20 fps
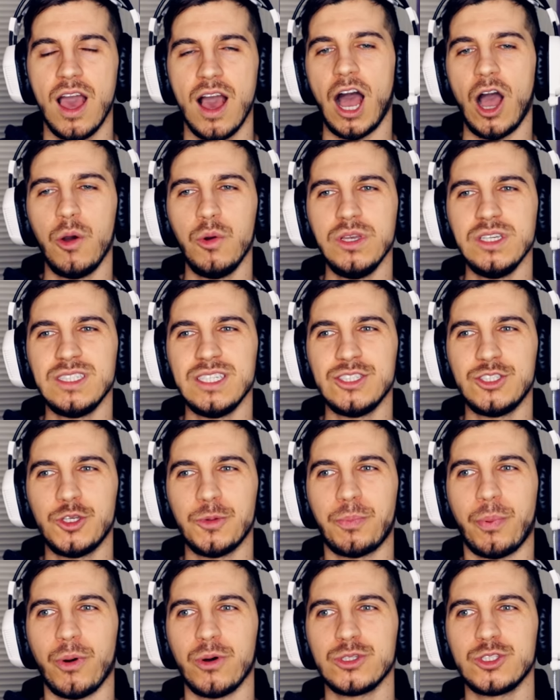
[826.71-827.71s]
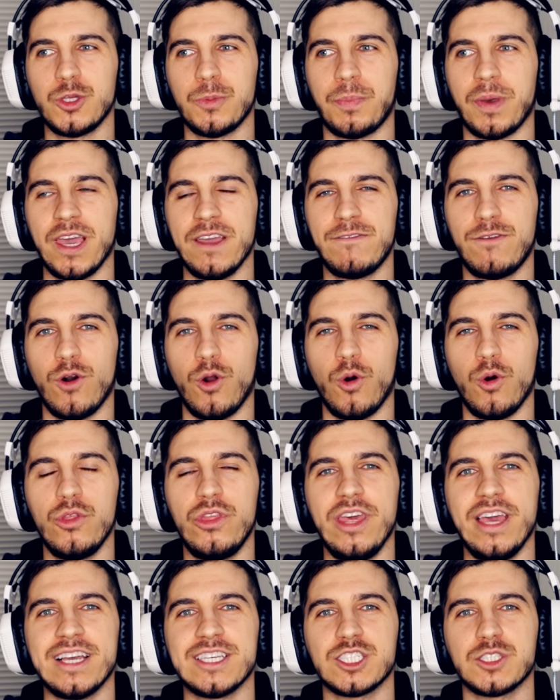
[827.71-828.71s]
how is he supposed to pay for all
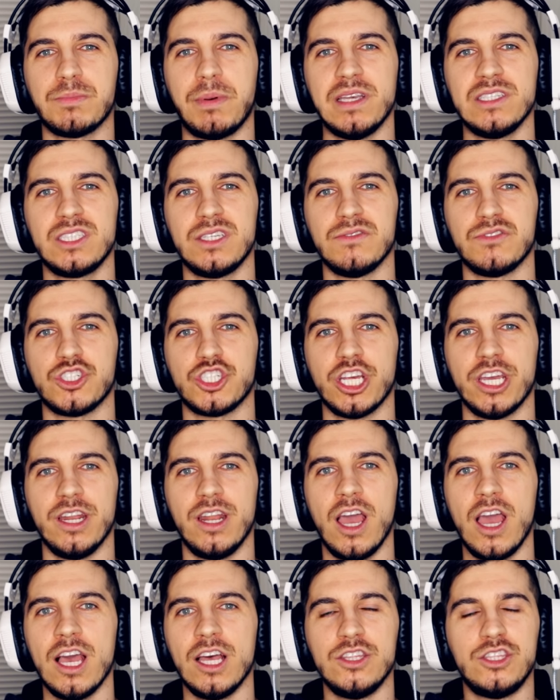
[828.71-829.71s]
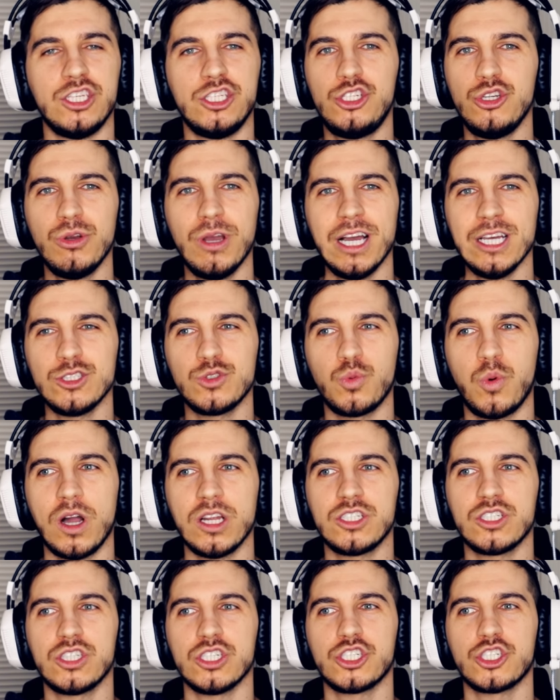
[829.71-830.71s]
the expensive shit? Did you guys
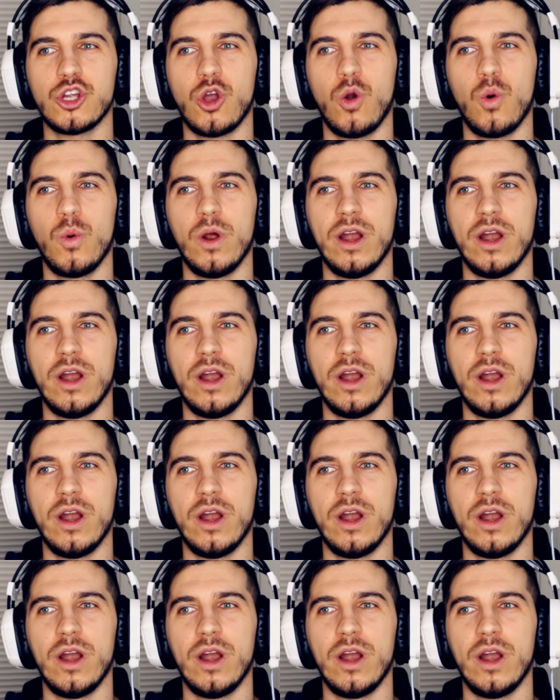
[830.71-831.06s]
watch the show